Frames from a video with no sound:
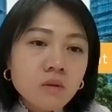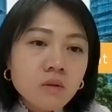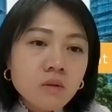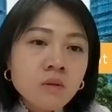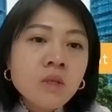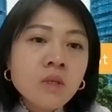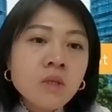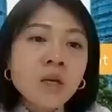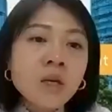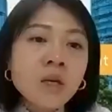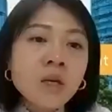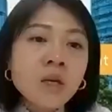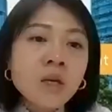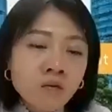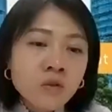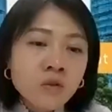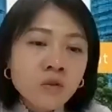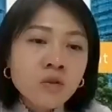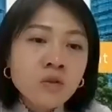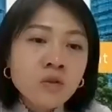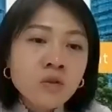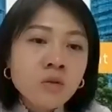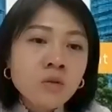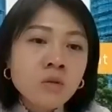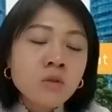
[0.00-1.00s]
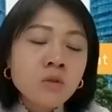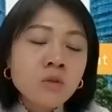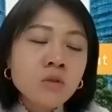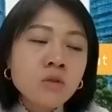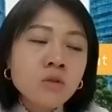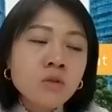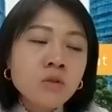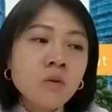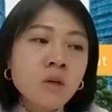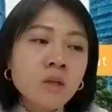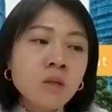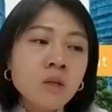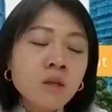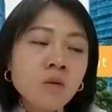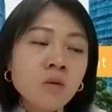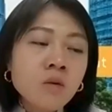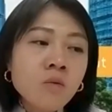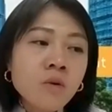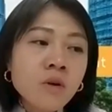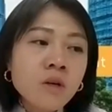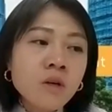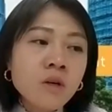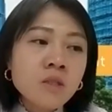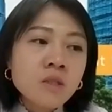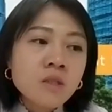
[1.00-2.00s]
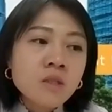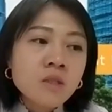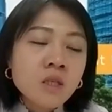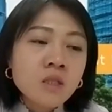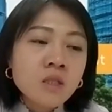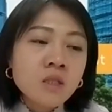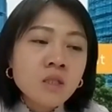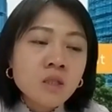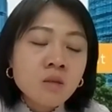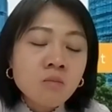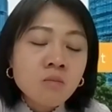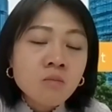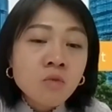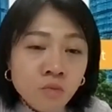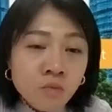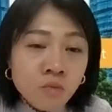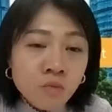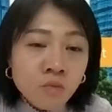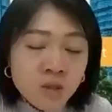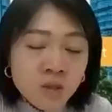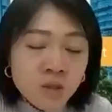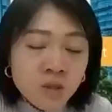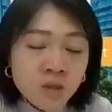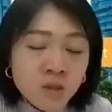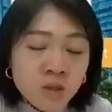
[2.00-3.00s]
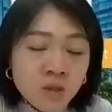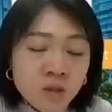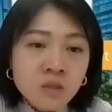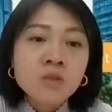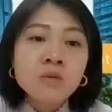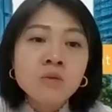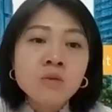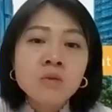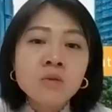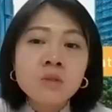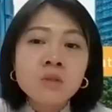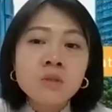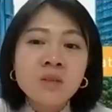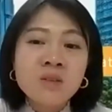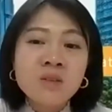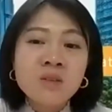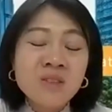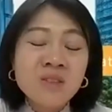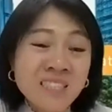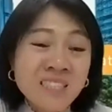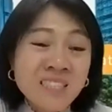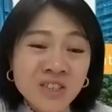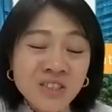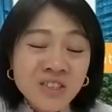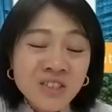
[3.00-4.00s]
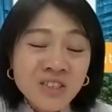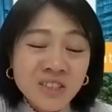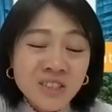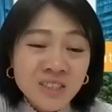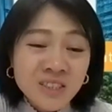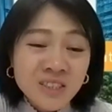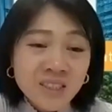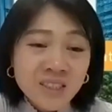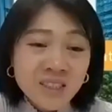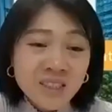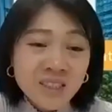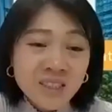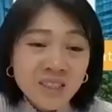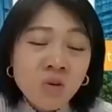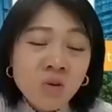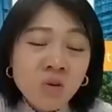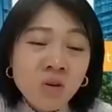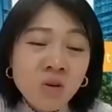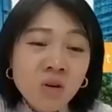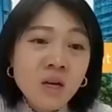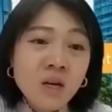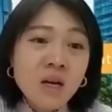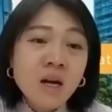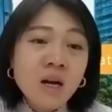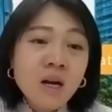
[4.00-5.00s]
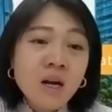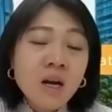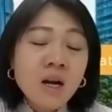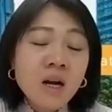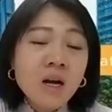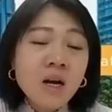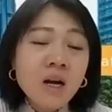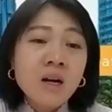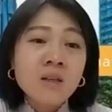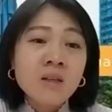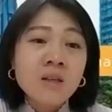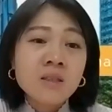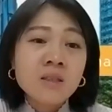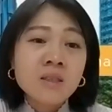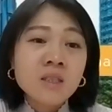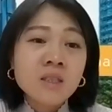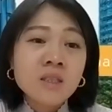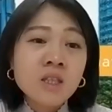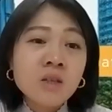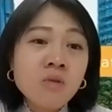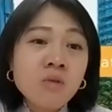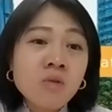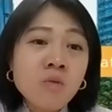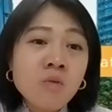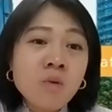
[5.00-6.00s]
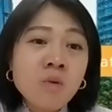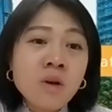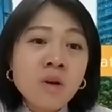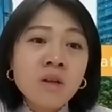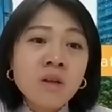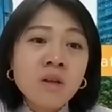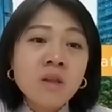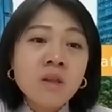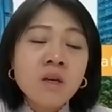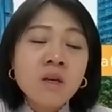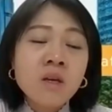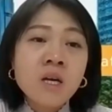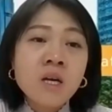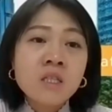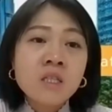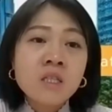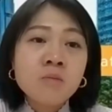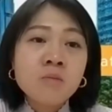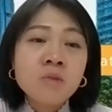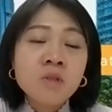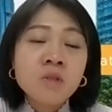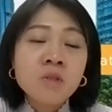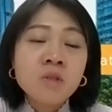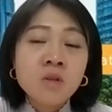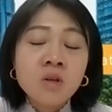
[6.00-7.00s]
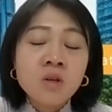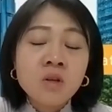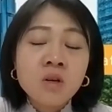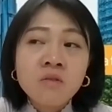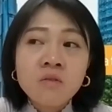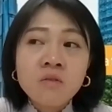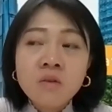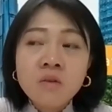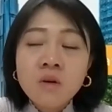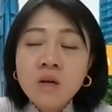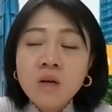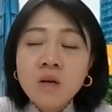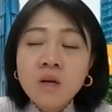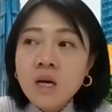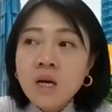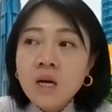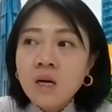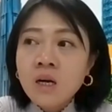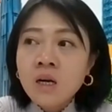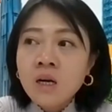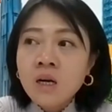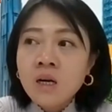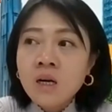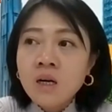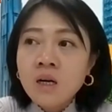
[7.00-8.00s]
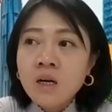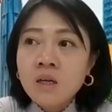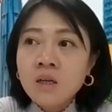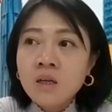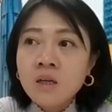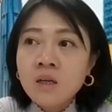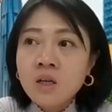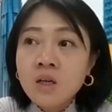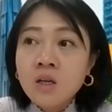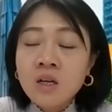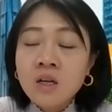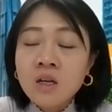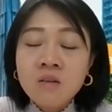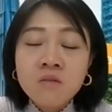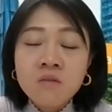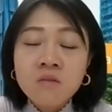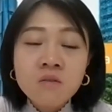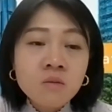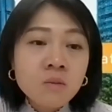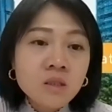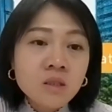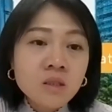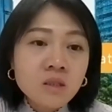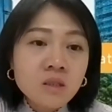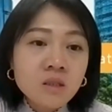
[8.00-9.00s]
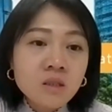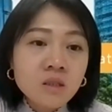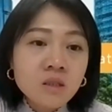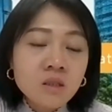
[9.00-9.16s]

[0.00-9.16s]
Yeah, for sure. So I think we are seeing some movements into Southeast Asia and Singapore. Singapore, where there has been a lot of government